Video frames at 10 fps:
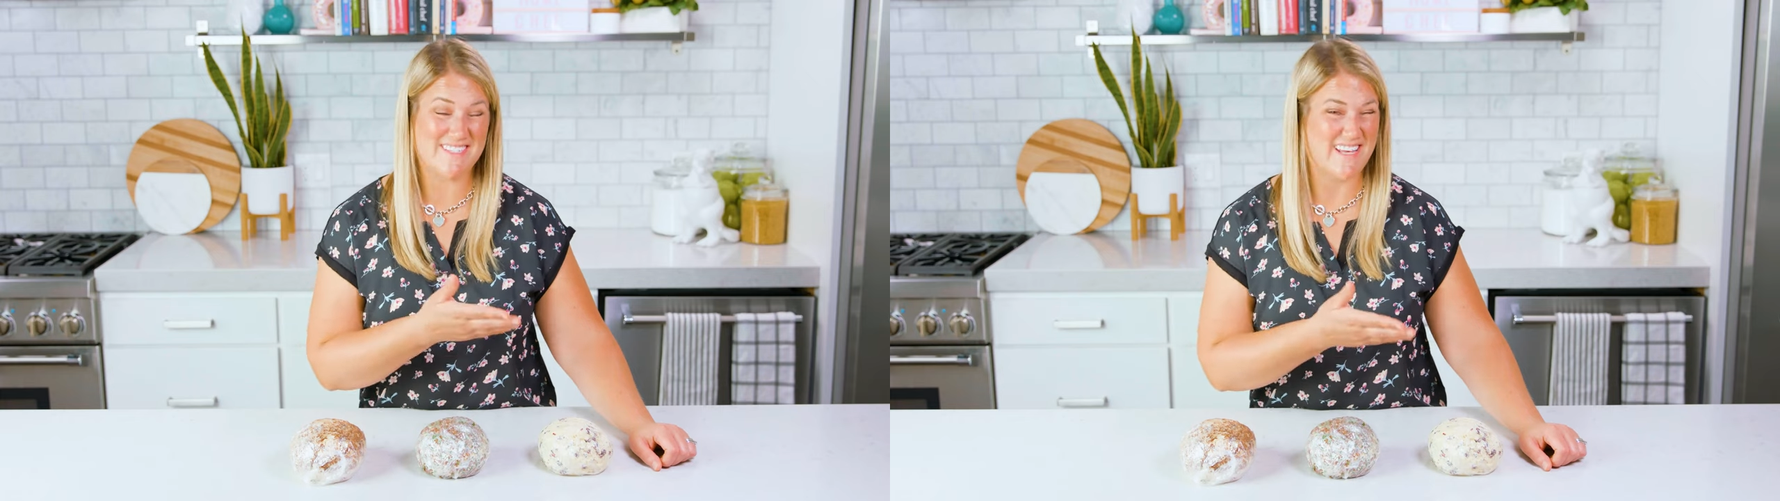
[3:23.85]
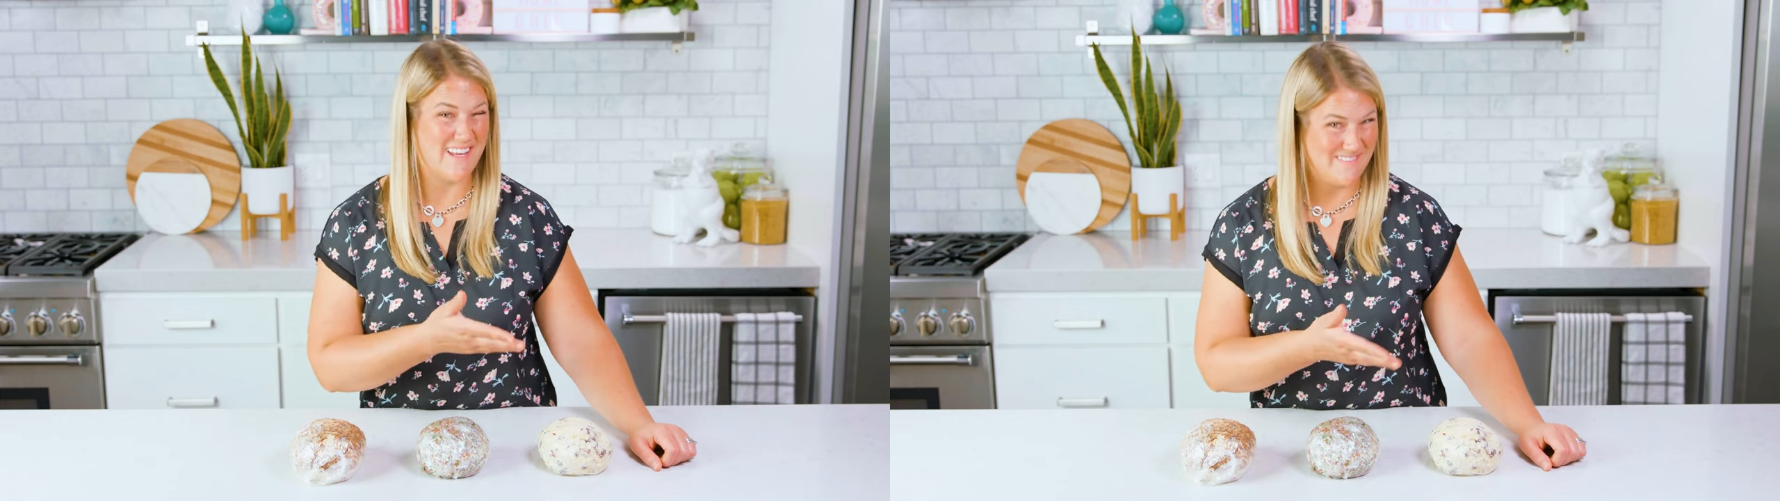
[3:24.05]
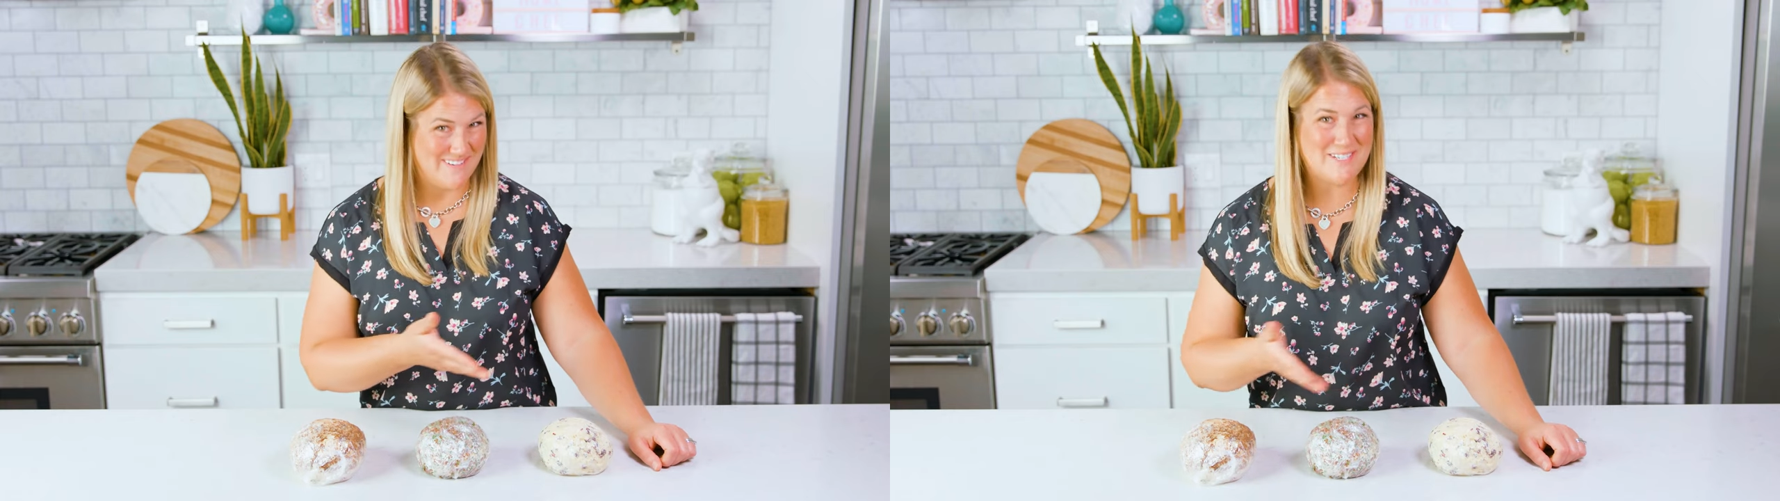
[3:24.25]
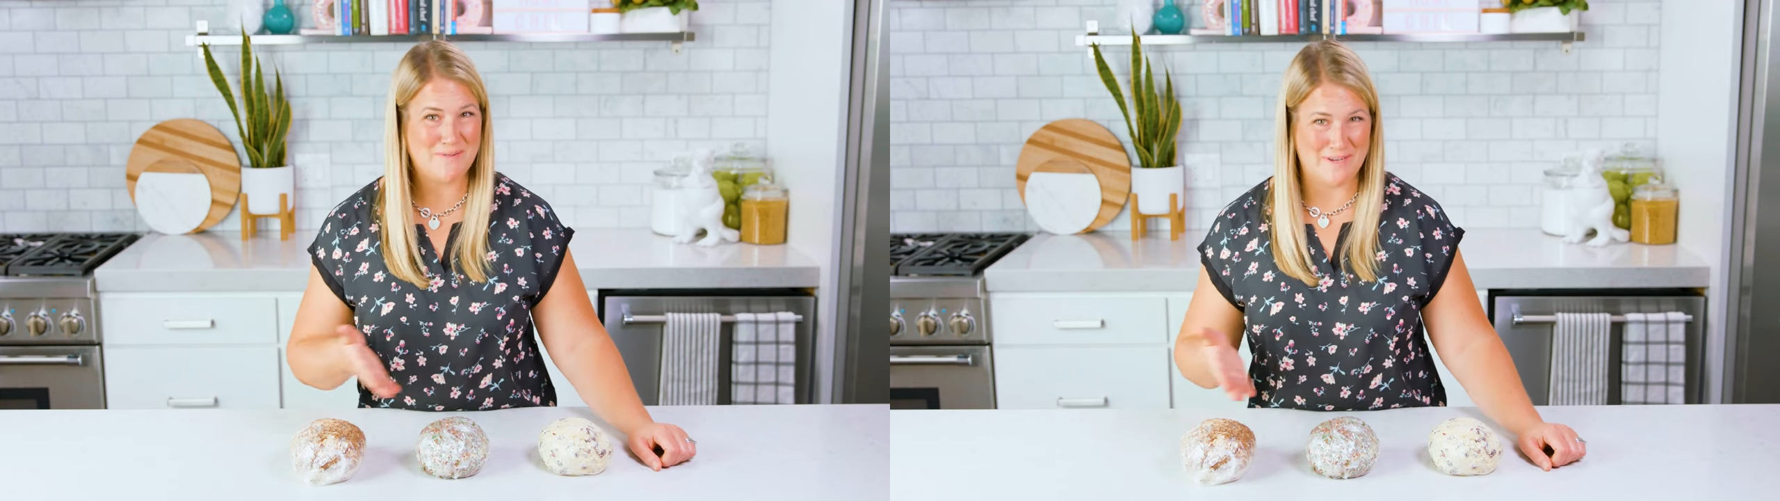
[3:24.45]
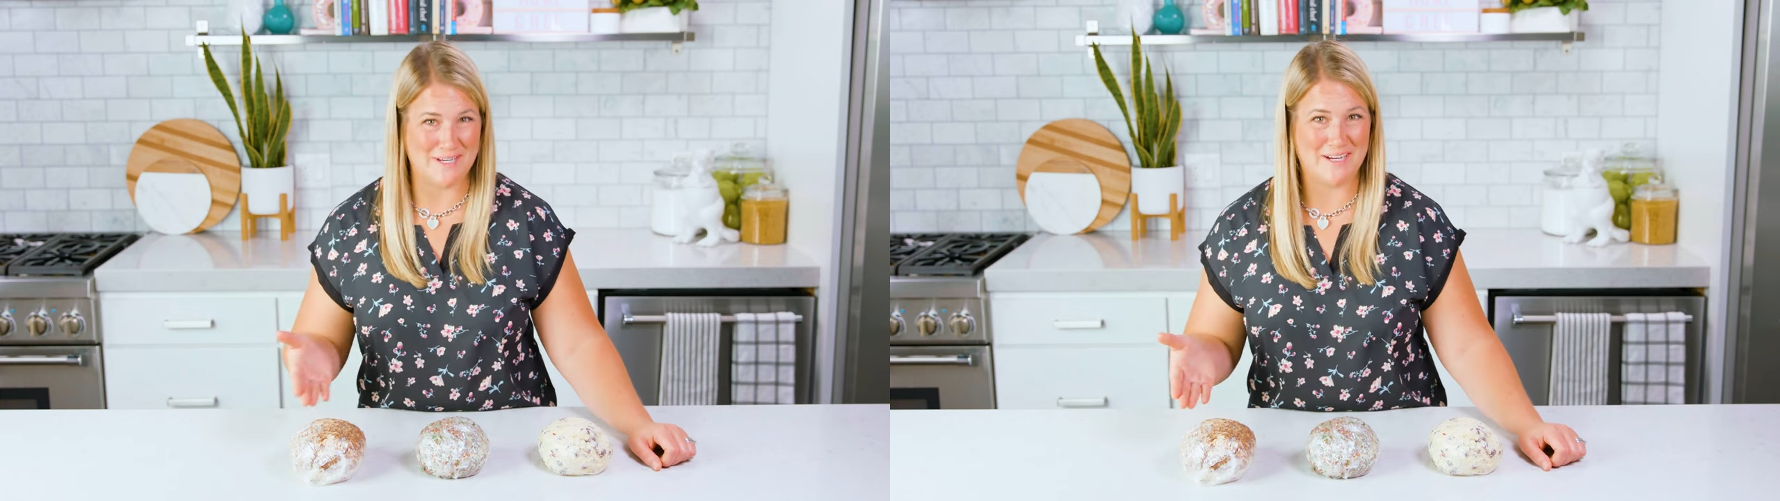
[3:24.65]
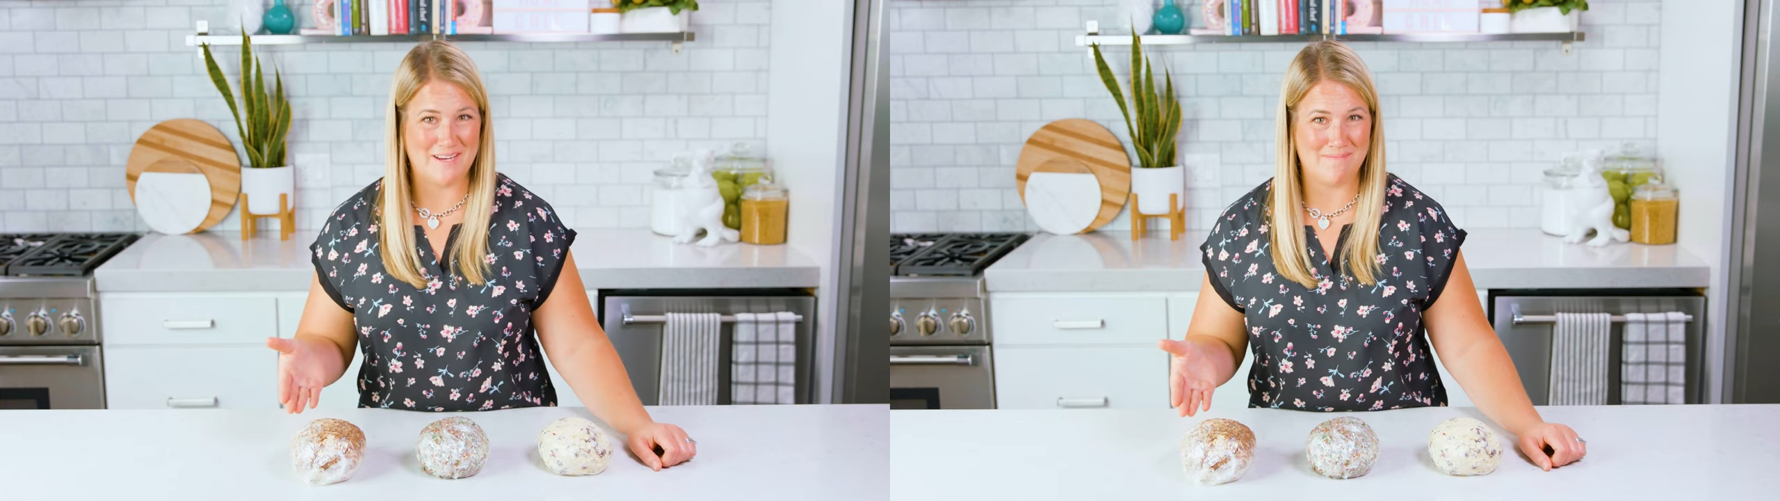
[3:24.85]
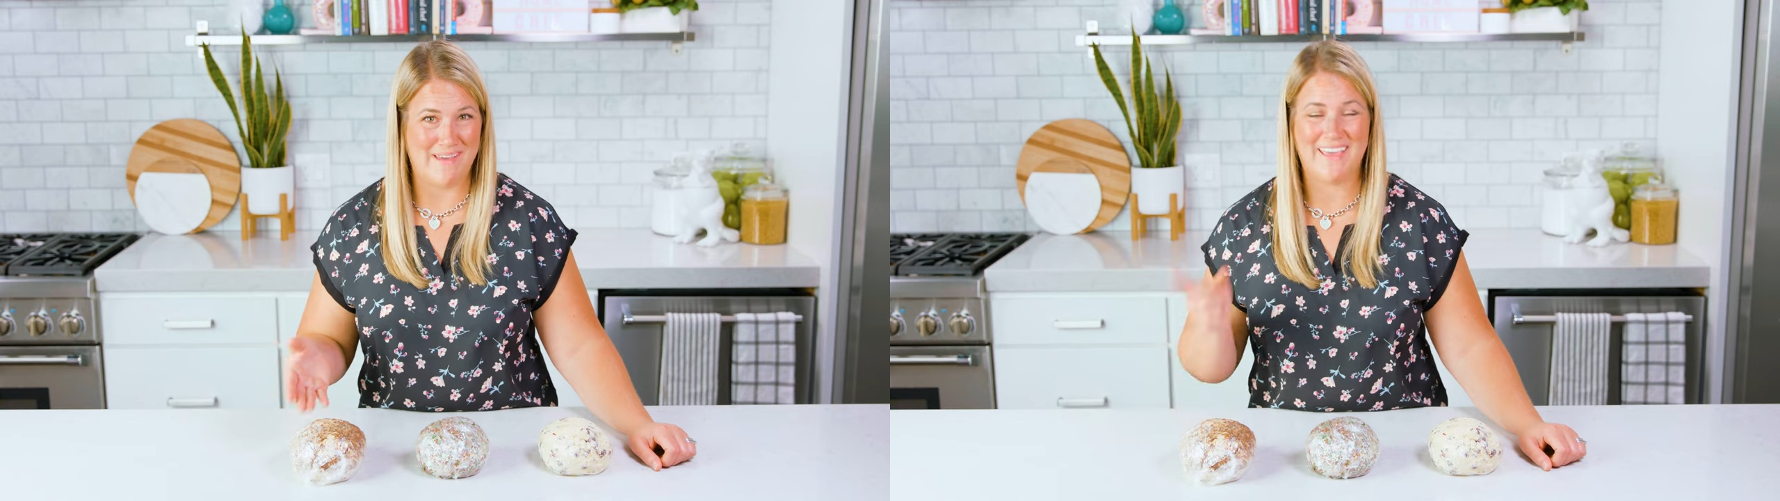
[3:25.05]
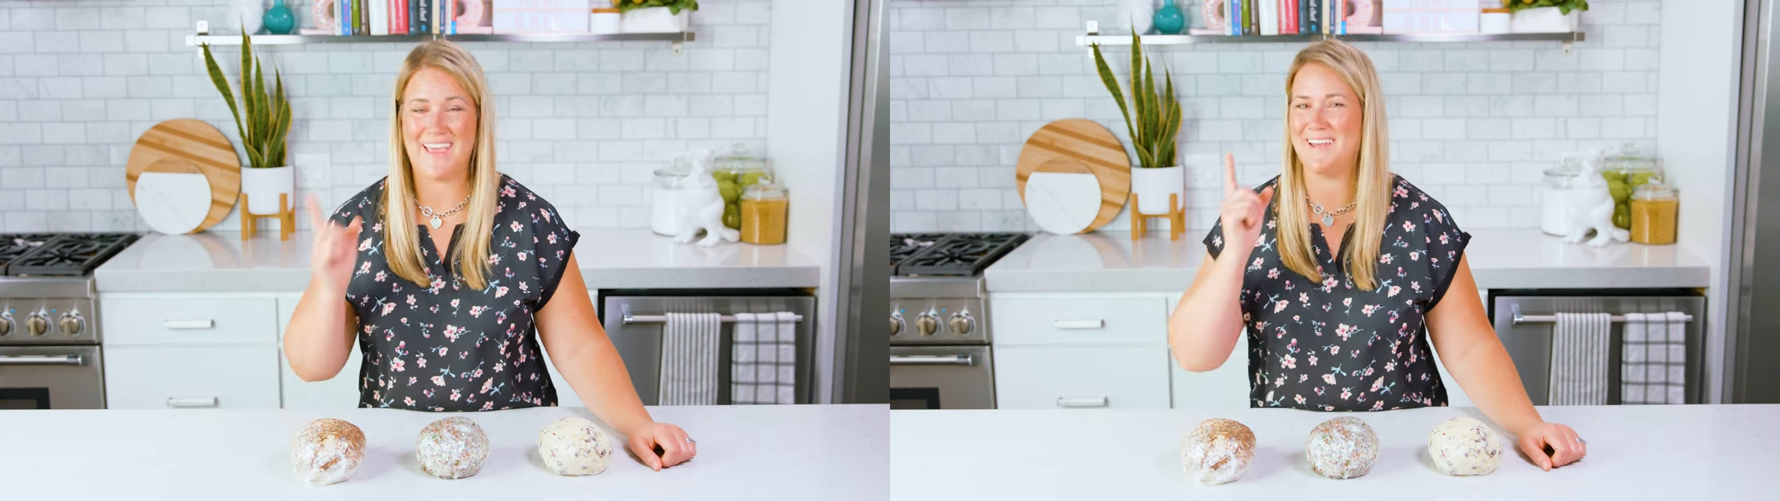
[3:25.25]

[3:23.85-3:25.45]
decide which one you're gonna make,